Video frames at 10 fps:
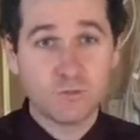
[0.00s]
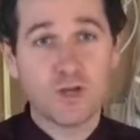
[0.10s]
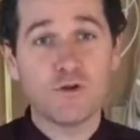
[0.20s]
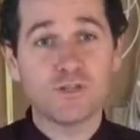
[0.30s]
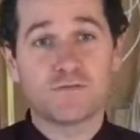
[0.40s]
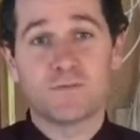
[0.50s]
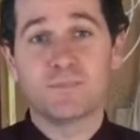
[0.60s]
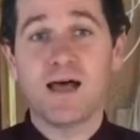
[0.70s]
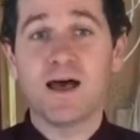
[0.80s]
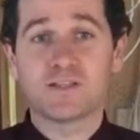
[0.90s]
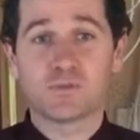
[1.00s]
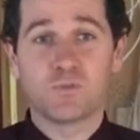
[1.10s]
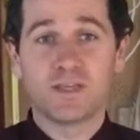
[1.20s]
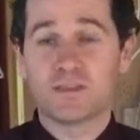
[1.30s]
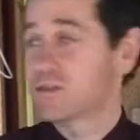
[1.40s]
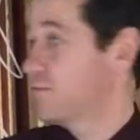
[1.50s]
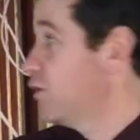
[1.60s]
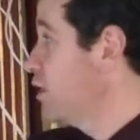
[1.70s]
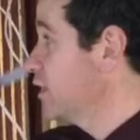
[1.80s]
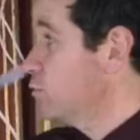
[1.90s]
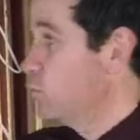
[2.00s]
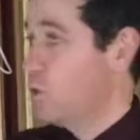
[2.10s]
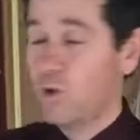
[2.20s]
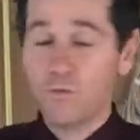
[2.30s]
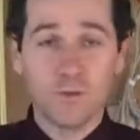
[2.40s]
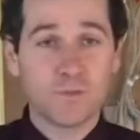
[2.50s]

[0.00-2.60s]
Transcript: You'll notice from last week the dividing wall